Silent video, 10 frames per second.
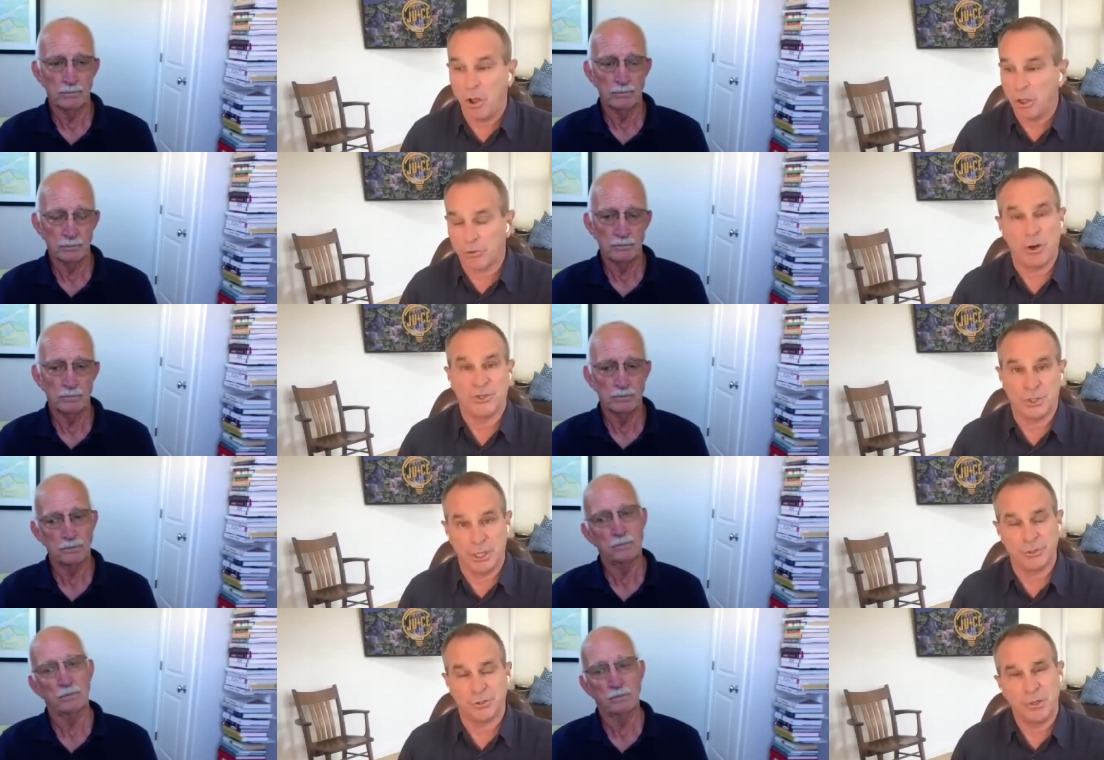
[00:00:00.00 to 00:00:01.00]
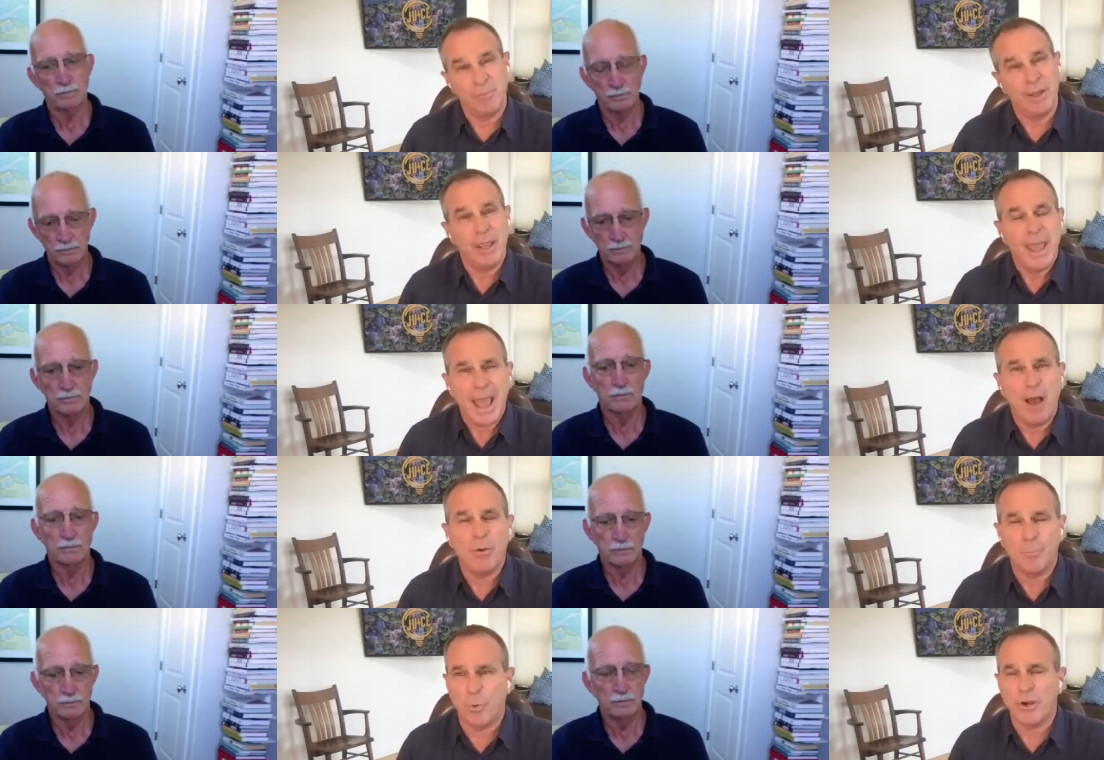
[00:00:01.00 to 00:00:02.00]
Speaker 1: all across the country. But how
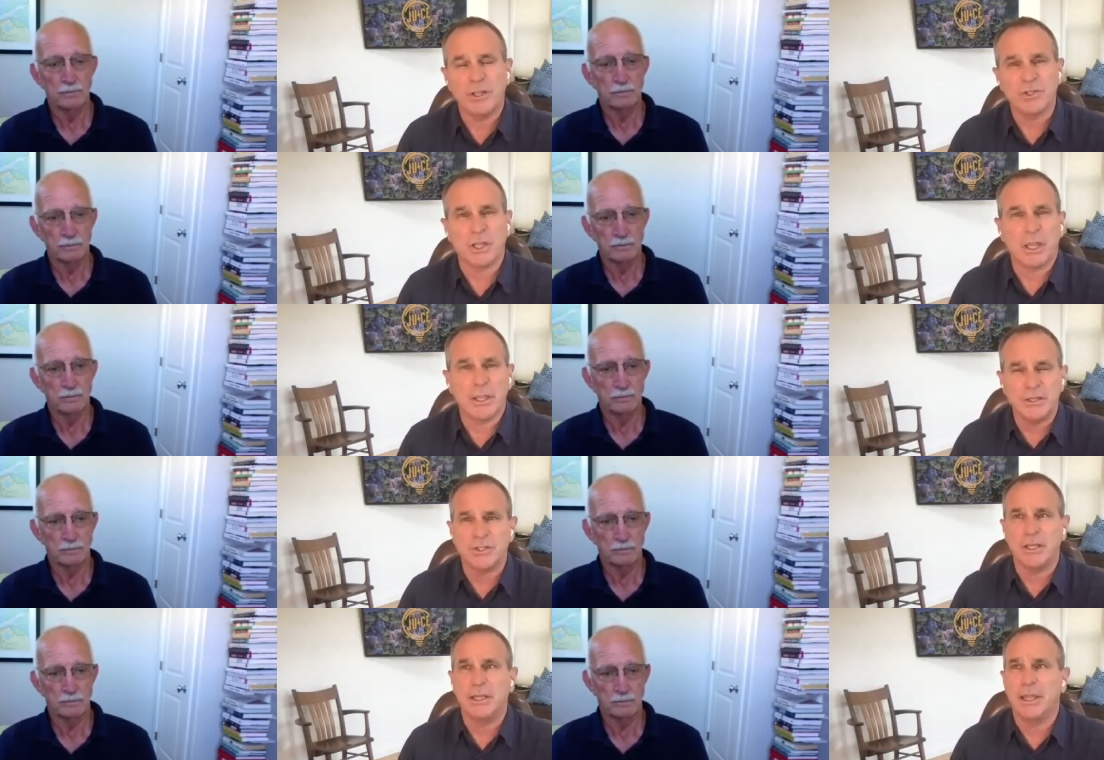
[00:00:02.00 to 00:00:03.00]
important is the